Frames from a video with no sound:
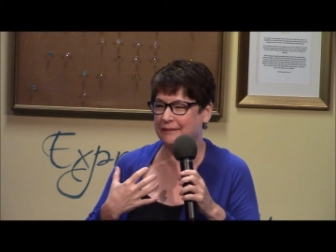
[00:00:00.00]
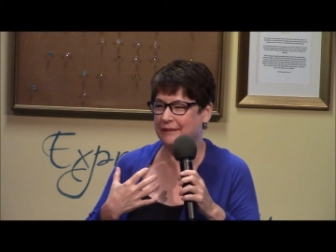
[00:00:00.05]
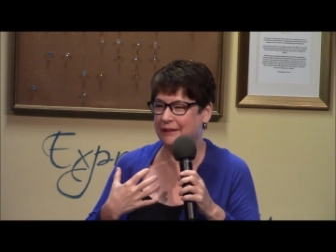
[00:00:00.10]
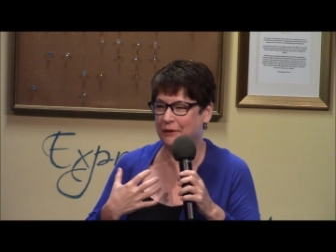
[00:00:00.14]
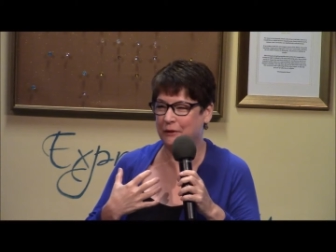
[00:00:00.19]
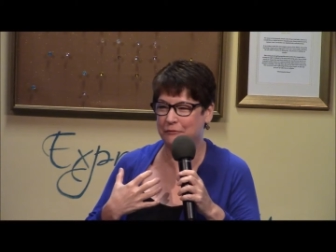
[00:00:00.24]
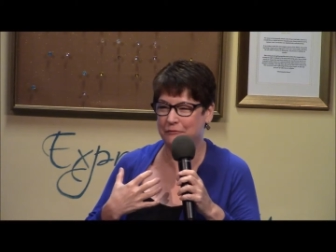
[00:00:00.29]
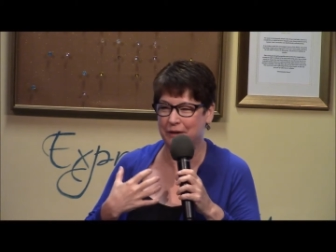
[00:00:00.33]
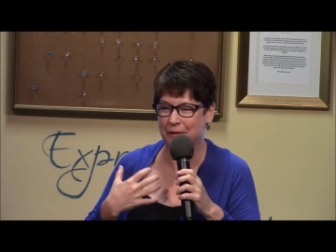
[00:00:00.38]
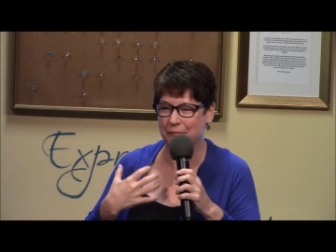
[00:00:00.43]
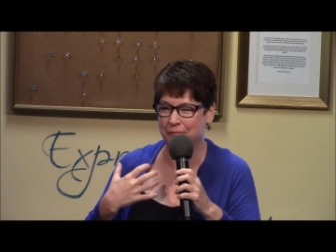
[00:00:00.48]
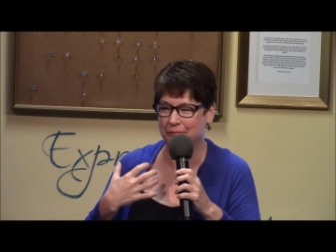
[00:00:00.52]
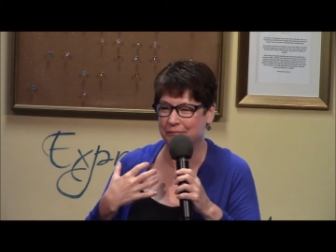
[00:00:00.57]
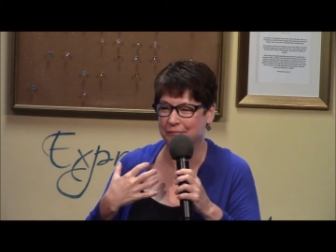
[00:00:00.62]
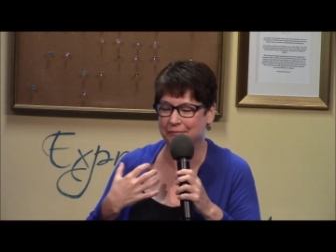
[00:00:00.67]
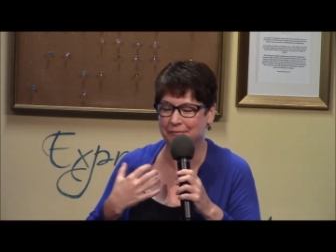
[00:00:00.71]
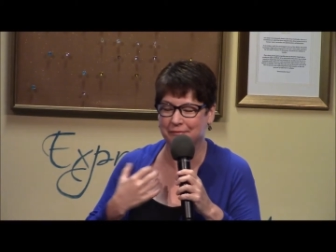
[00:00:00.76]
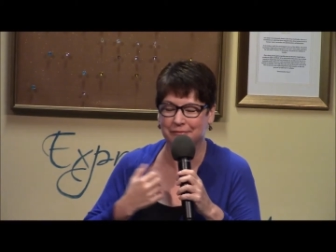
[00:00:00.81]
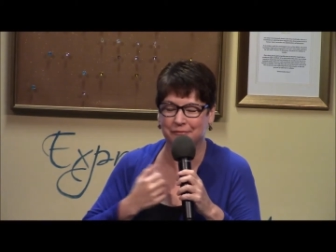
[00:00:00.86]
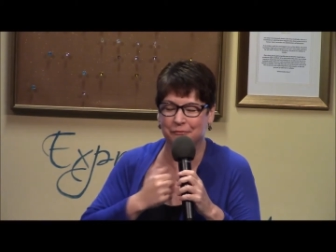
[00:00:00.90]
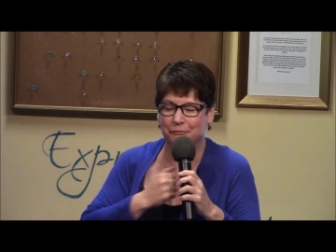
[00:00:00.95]
if
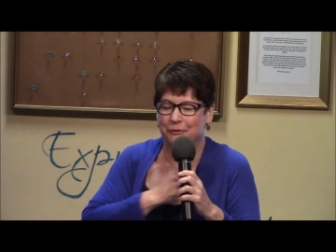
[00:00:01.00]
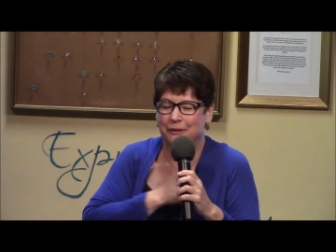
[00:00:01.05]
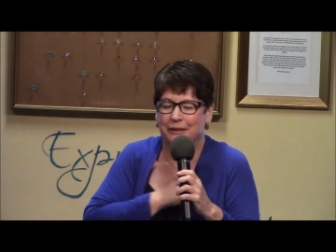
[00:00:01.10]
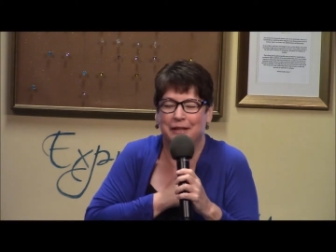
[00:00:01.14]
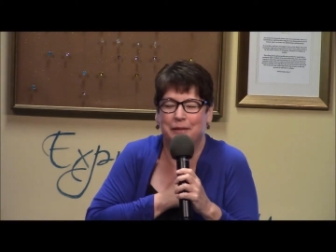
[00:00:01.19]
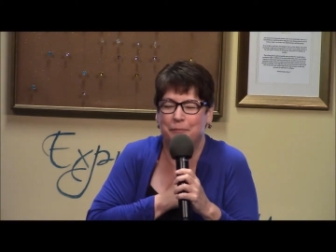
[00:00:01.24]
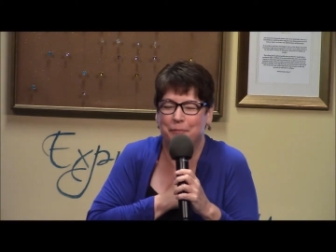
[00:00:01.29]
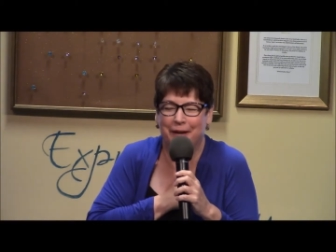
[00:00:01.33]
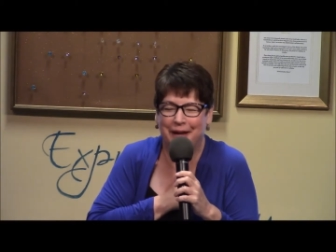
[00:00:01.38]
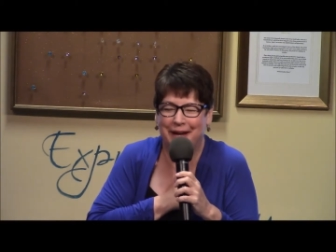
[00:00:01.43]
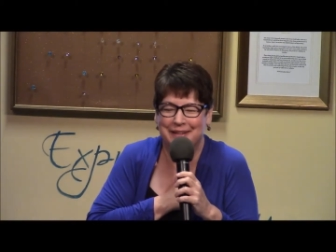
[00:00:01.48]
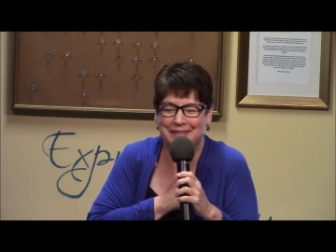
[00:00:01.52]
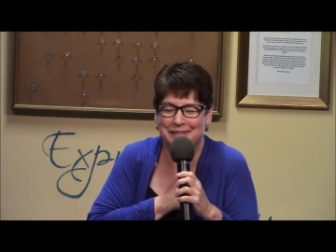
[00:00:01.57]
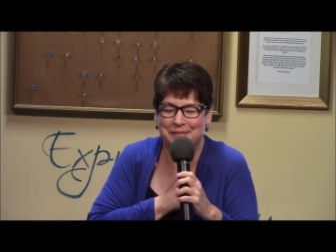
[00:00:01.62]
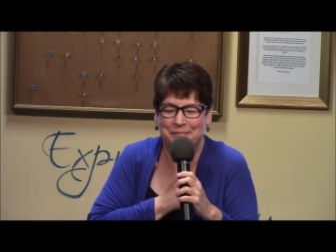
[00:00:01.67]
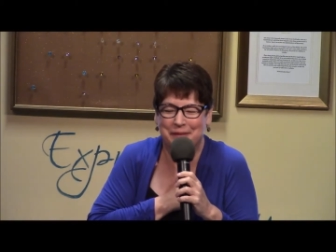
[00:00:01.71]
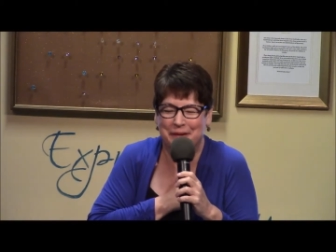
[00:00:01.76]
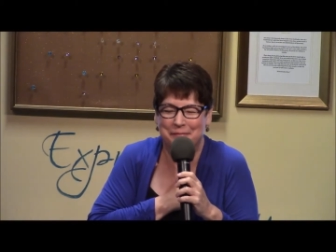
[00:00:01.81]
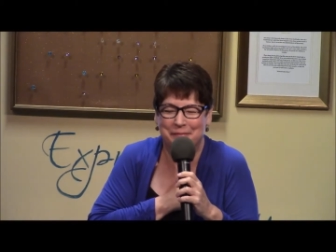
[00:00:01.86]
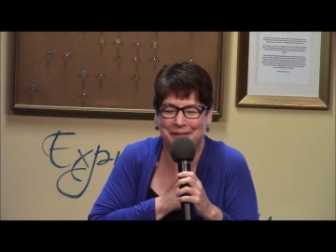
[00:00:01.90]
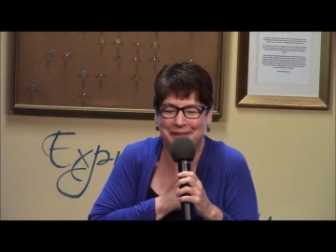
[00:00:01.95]
I'm really blessed,
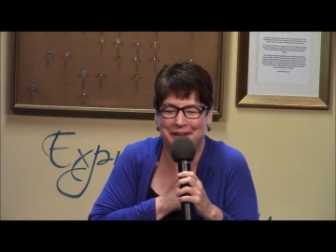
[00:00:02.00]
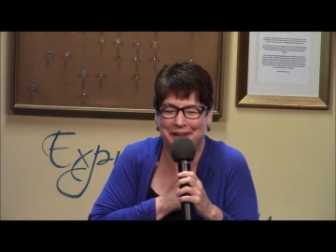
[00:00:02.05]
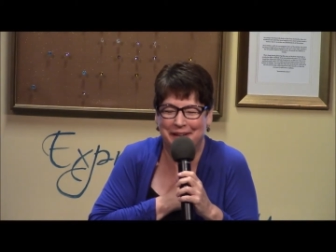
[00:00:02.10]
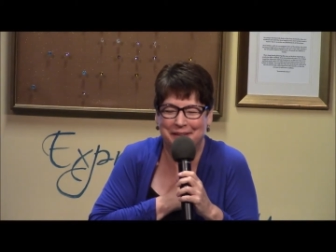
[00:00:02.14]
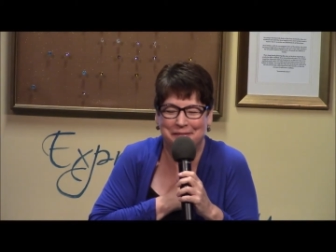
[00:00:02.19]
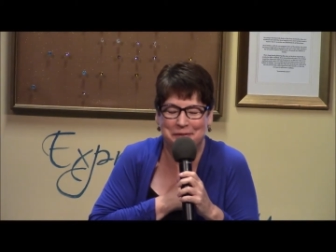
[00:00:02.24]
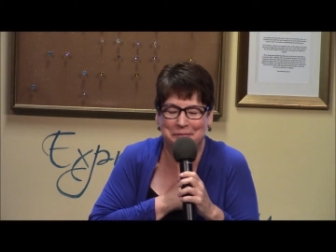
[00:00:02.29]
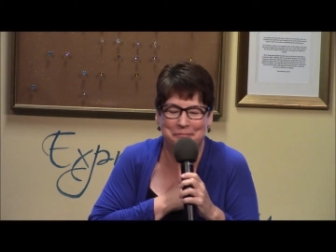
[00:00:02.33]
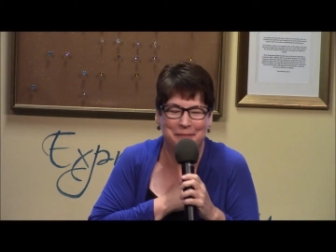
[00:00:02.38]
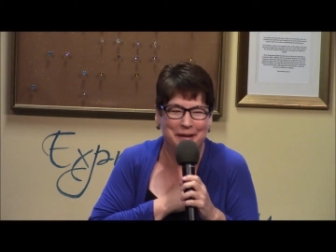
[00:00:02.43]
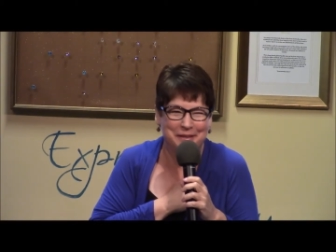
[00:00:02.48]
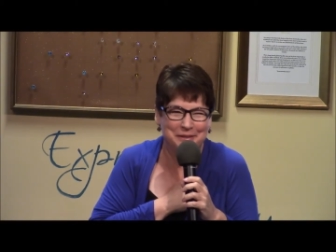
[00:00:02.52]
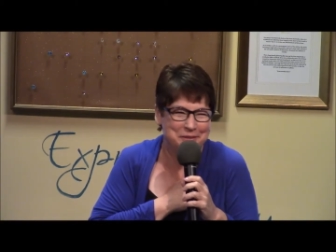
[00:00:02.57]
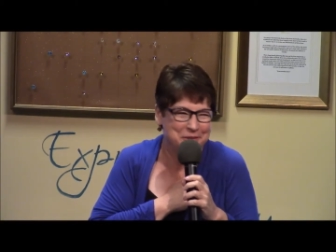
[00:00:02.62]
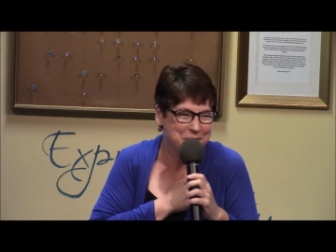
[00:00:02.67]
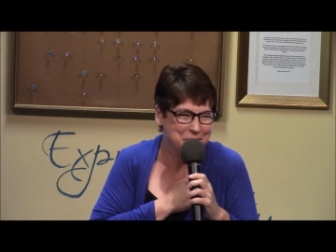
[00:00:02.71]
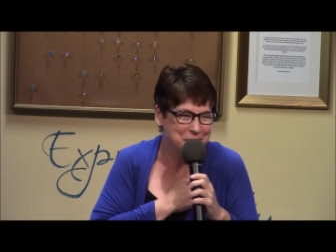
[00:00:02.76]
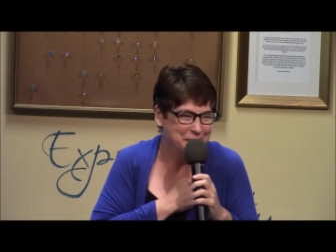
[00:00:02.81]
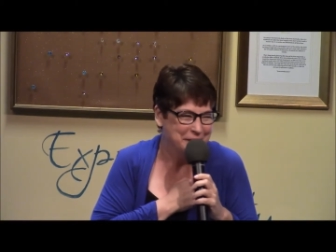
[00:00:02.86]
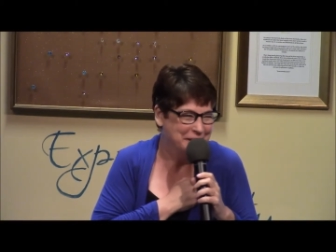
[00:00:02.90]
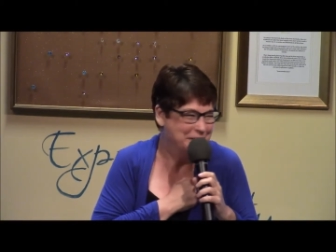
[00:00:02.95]
maybe they'll even
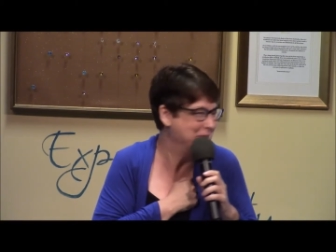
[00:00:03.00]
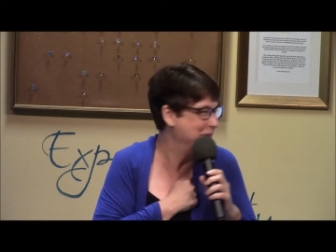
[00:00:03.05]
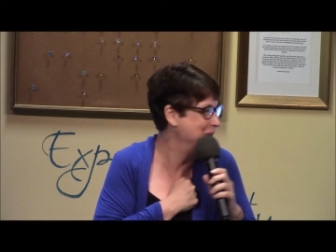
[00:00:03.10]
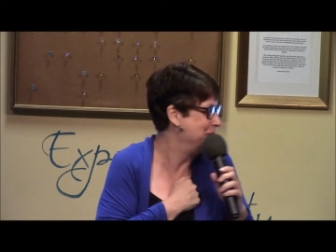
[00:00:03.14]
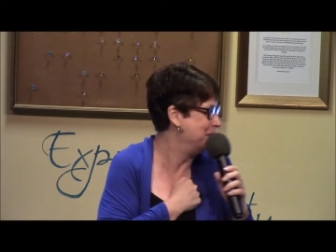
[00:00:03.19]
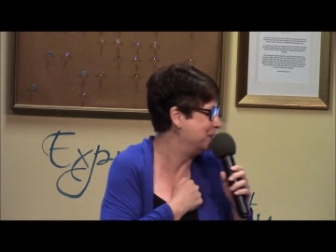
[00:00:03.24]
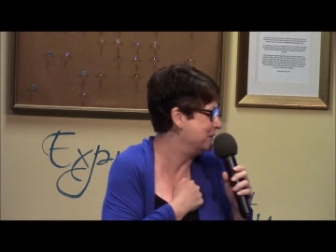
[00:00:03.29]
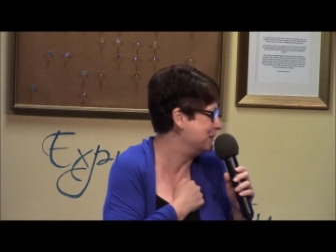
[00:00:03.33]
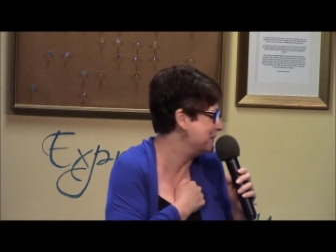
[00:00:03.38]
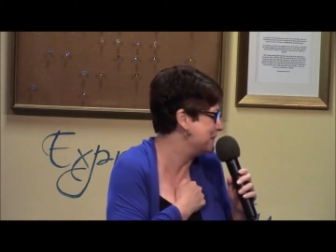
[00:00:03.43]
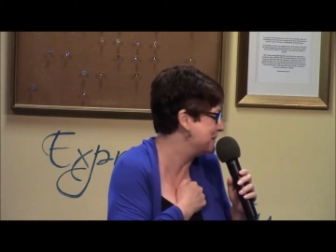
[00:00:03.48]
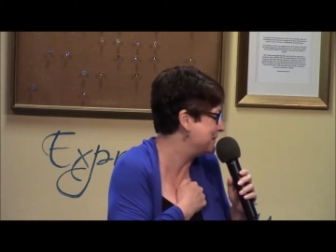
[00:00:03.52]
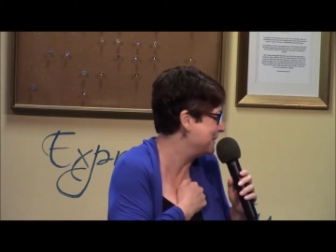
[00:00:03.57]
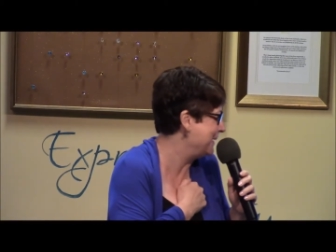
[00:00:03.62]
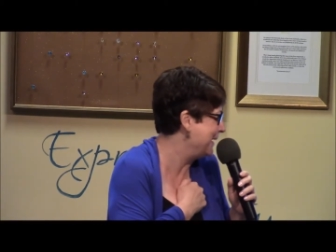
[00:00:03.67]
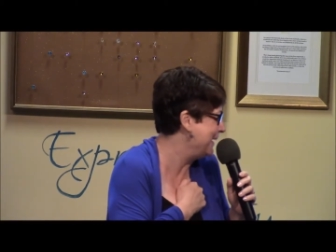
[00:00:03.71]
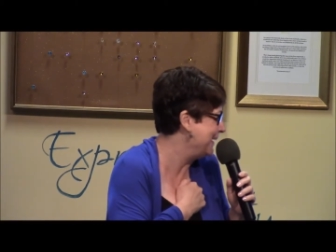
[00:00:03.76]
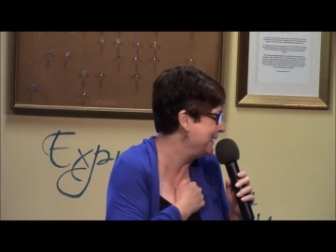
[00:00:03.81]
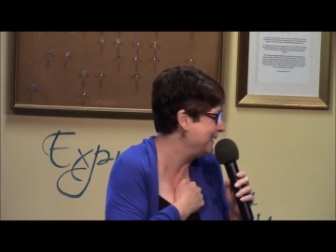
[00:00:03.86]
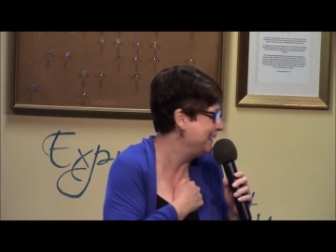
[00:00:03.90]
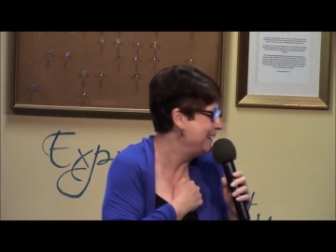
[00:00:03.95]
mentor me. Who knows,
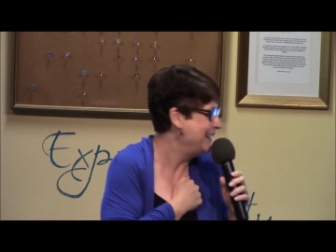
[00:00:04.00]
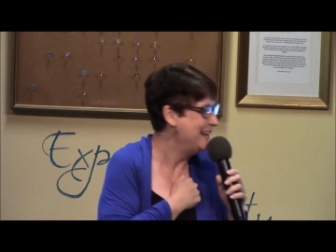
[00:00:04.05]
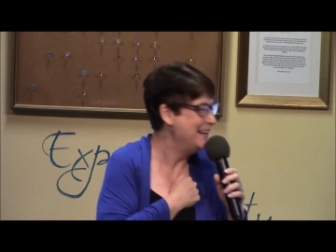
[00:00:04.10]
right?